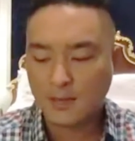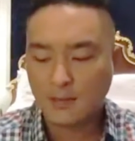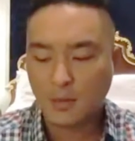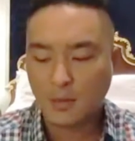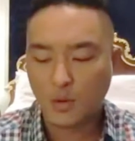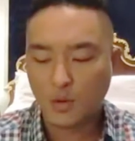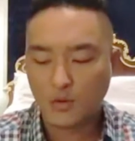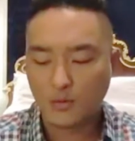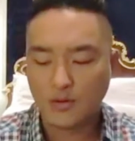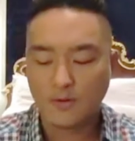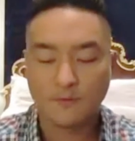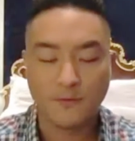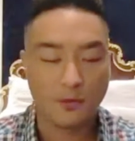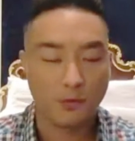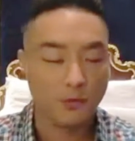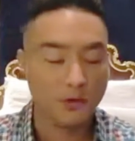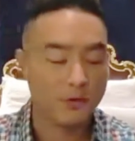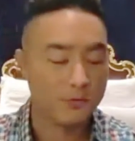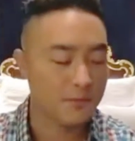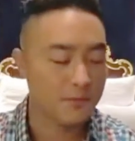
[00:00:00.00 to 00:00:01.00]

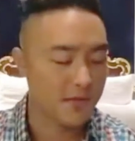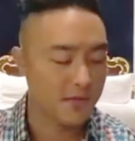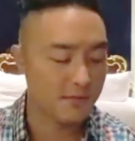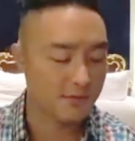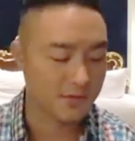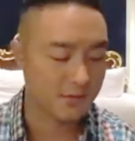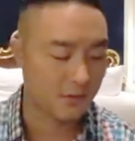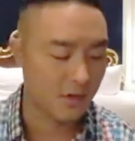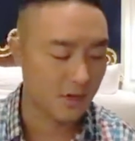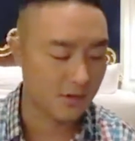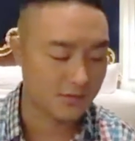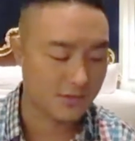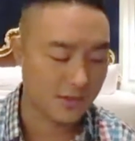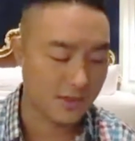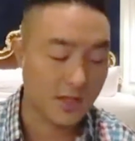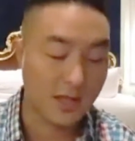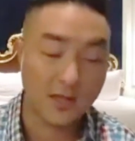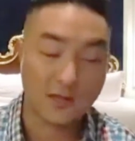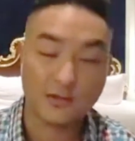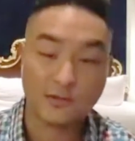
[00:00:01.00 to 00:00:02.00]
if you're with me,
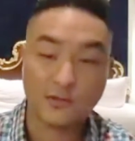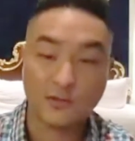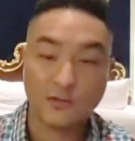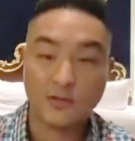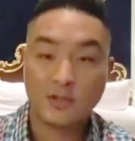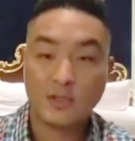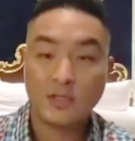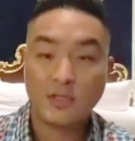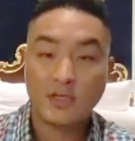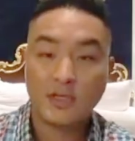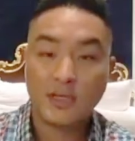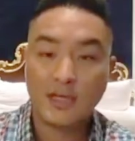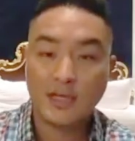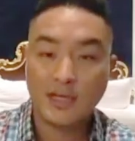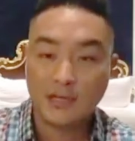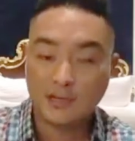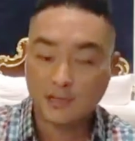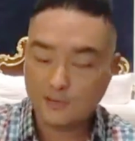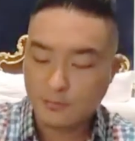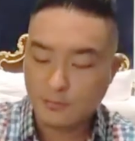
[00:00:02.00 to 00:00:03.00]
give us some hearts and
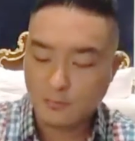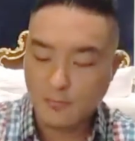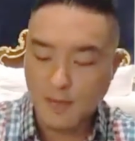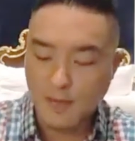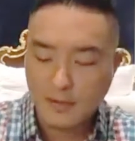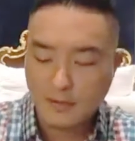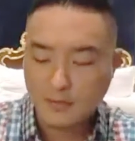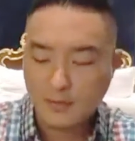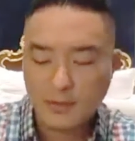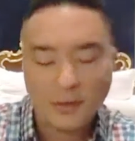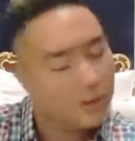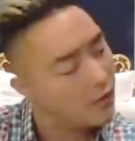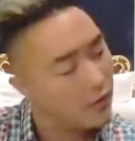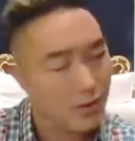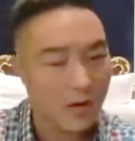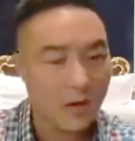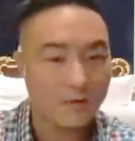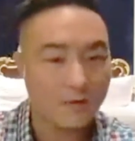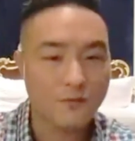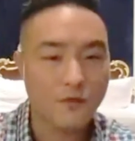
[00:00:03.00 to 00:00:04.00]
likes. In this
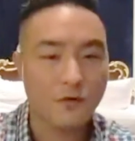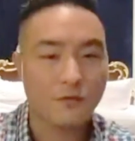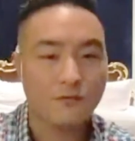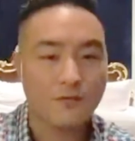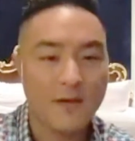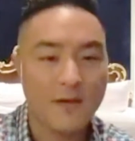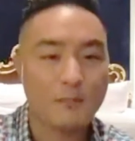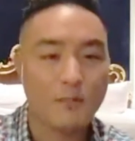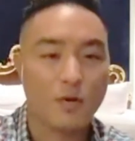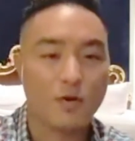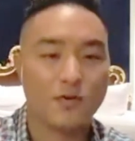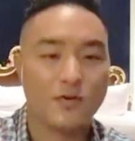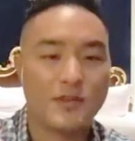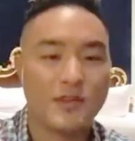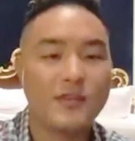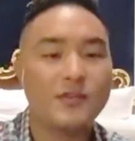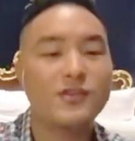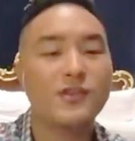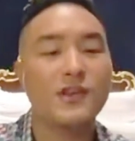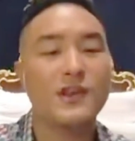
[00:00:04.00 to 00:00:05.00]
month of
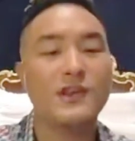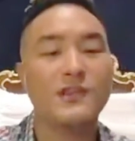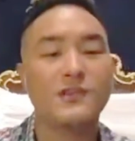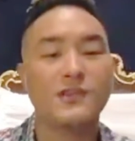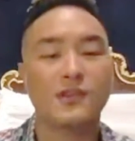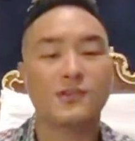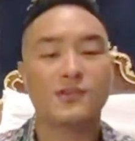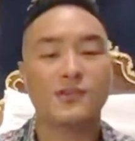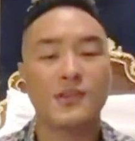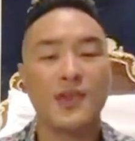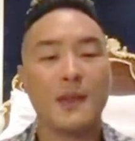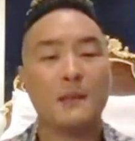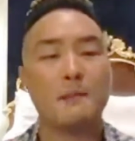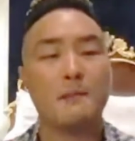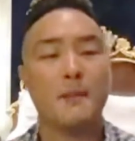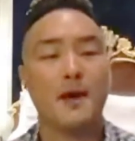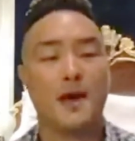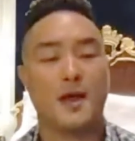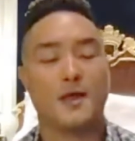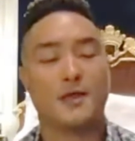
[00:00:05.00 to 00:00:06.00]
November. This
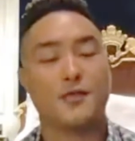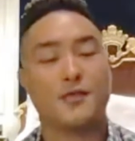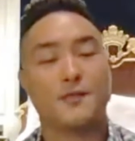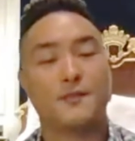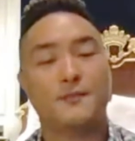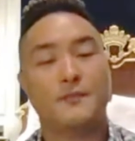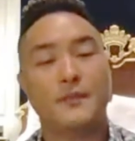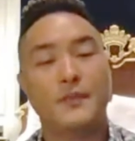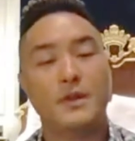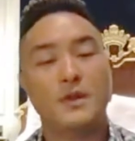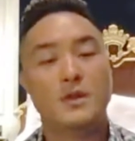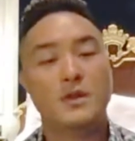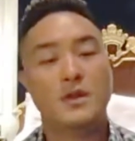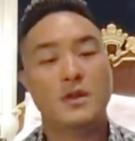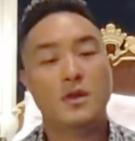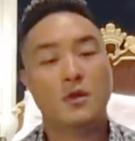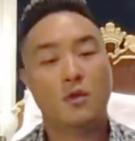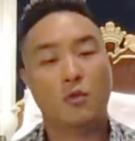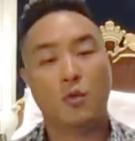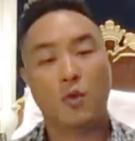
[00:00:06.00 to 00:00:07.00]
is the same
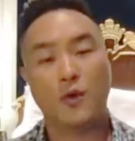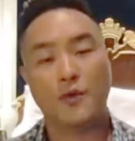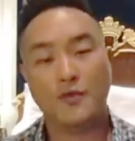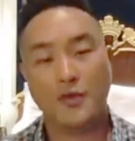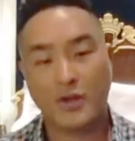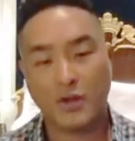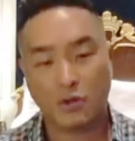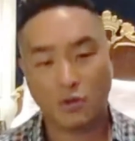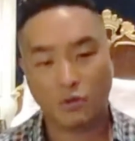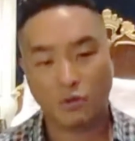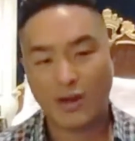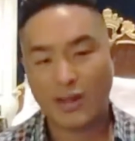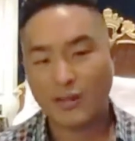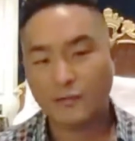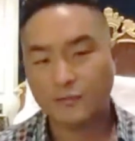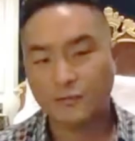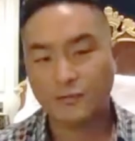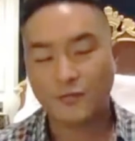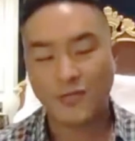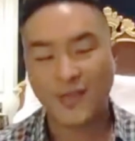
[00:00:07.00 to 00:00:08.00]
month where
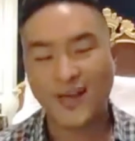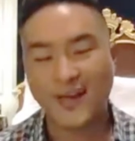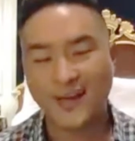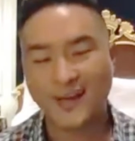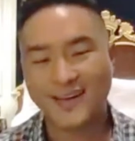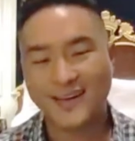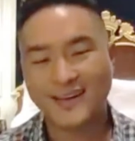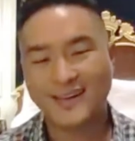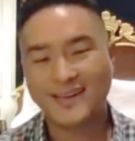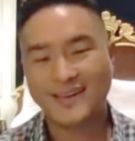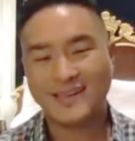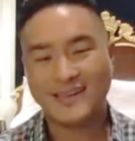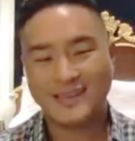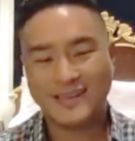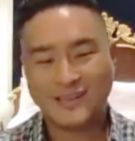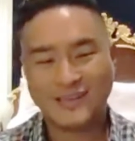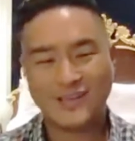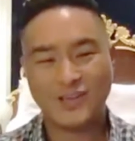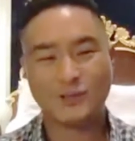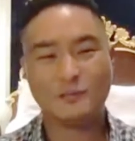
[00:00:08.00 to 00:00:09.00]
the great
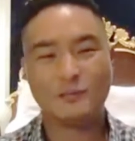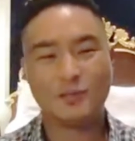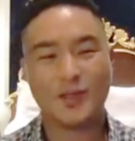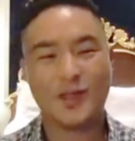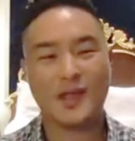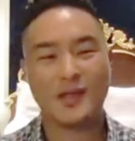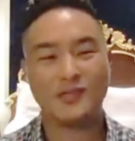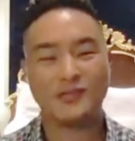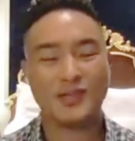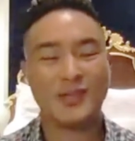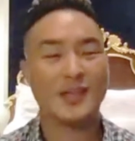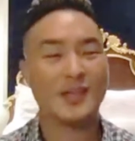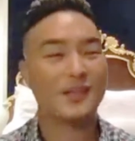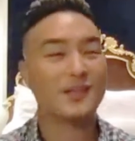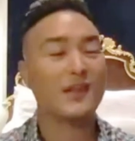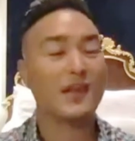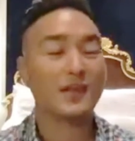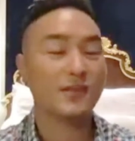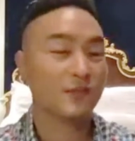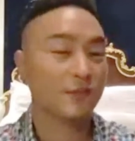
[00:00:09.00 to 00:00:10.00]
flood took
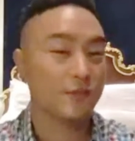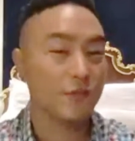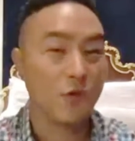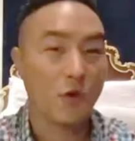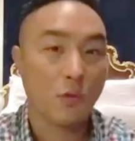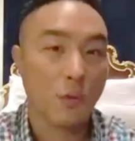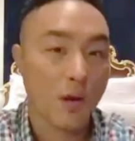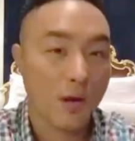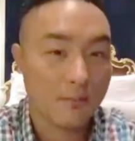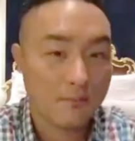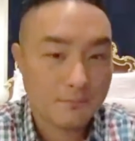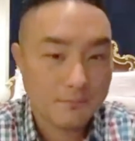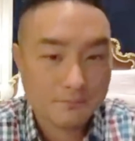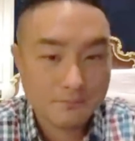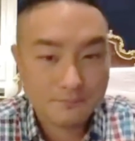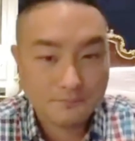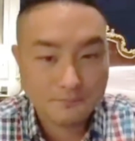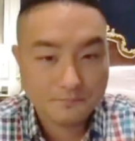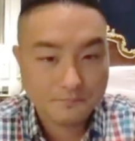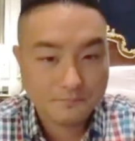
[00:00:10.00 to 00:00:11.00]
place in the days of
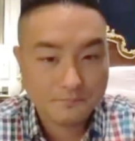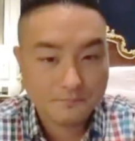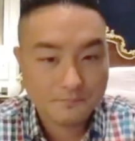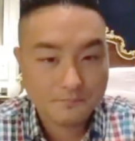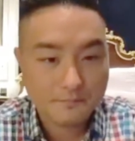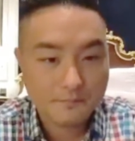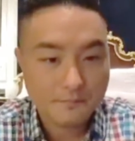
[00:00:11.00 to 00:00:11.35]
Noah.